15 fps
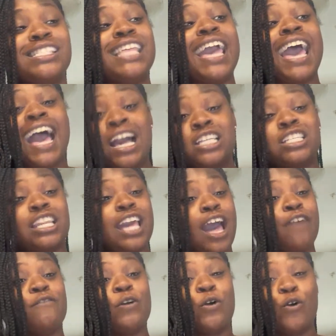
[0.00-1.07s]
They actually
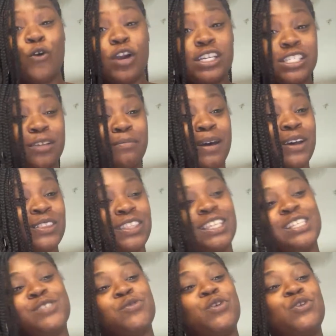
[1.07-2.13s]
have a course about
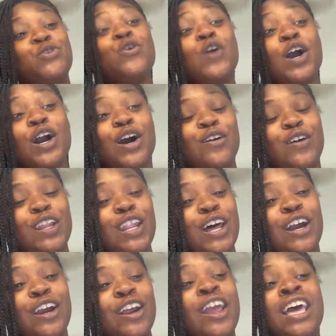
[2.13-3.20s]
this where you can go and
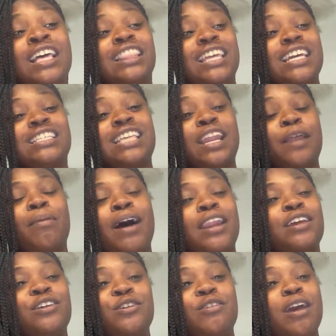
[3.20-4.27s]
learn things that apply to you.